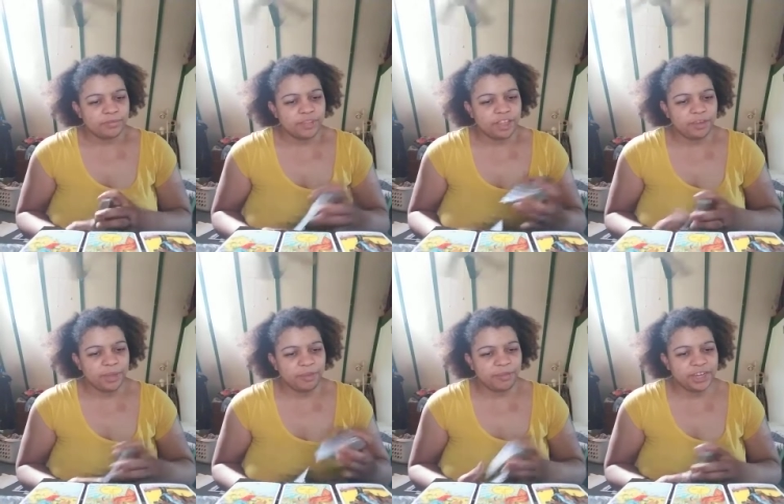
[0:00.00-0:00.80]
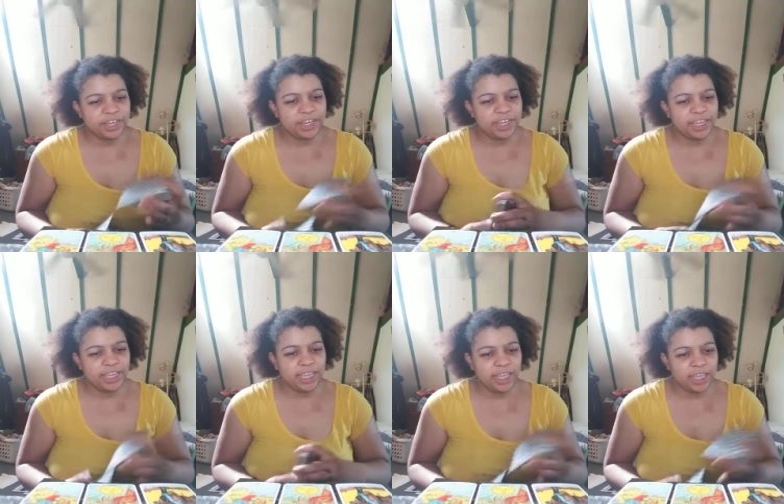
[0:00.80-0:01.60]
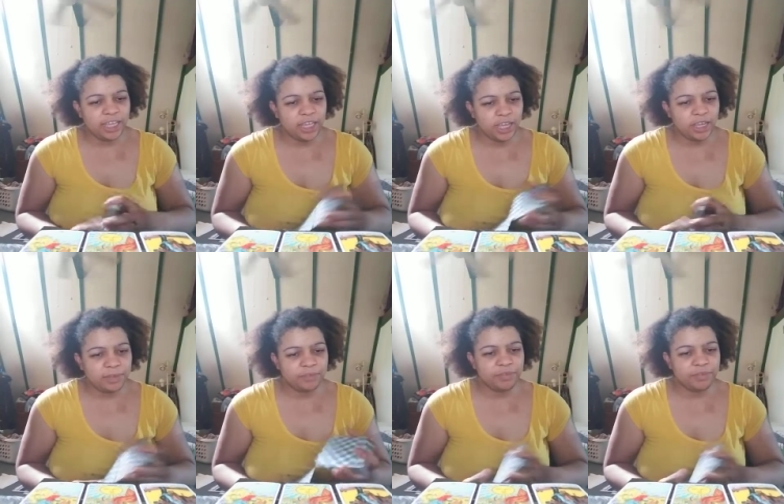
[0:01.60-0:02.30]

Like you're being really, um,